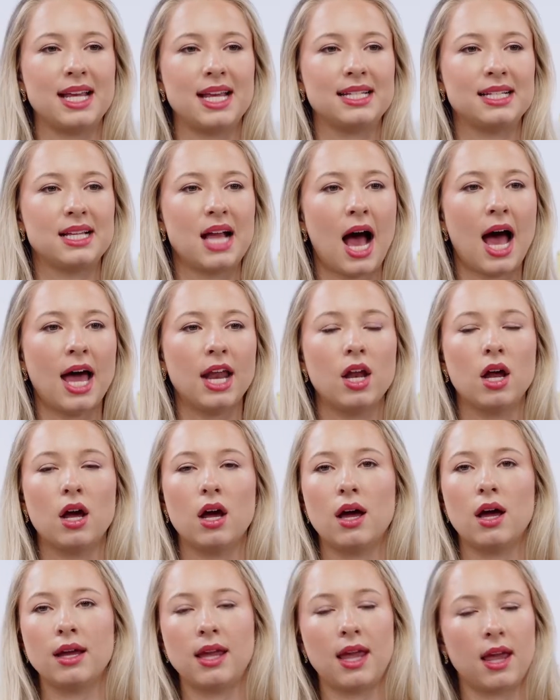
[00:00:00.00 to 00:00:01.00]
It's got,
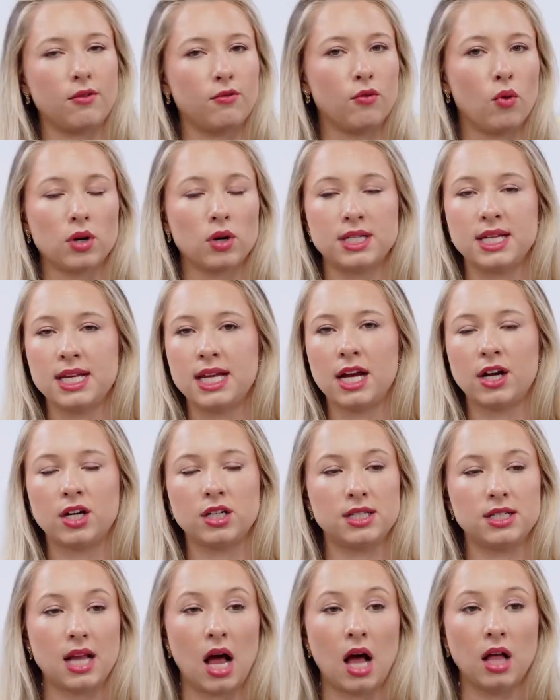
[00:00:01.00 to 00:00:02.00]
again, 14
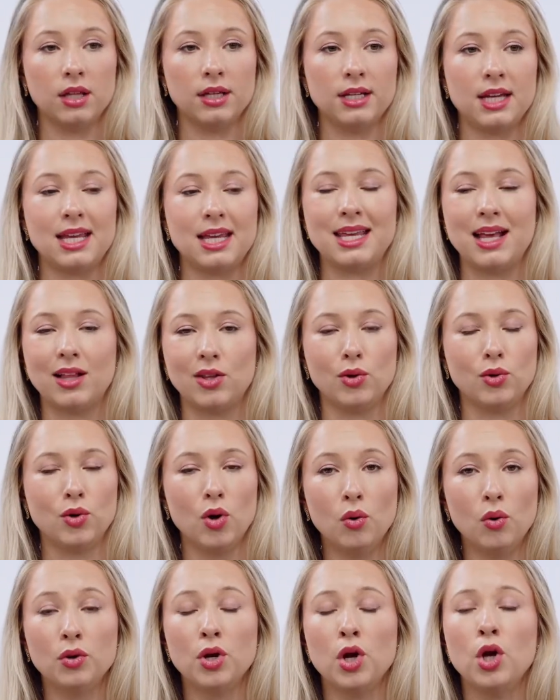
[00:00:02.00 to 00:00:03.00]
karat solid yellow
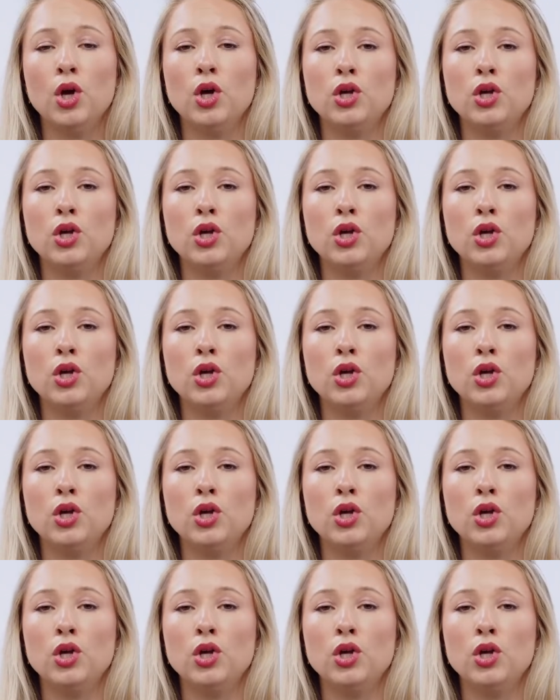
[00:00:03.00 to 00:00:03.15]
gold.